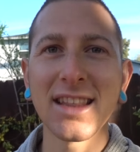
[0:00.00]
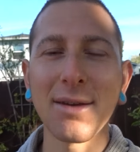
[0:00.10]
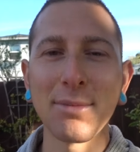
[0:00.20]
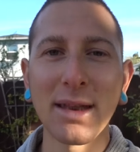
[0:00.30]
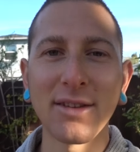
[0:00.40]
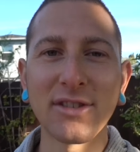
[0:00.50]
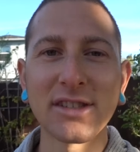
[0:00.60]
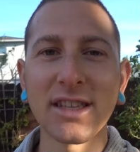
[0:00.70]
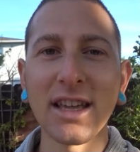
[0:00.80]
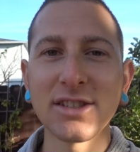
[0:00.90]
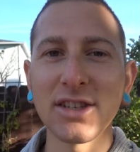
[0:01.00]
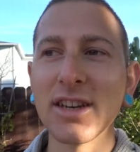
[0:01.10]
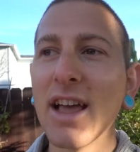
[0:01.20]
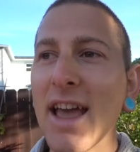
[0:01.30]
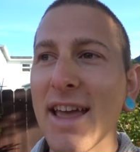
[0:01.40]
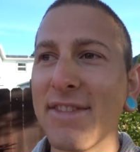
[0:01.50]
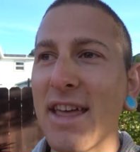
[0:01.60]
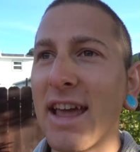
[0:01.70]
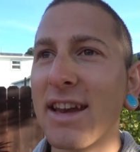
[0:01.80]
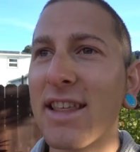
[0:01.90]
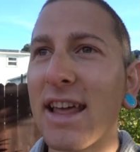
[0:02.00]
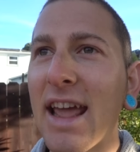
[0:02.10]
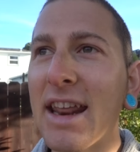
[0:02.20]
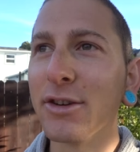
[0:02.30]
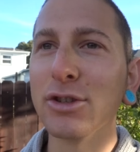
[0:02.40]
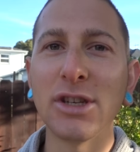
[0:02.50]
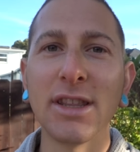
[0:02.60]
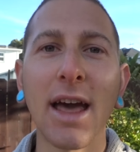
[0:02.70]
that manifestation and that energy,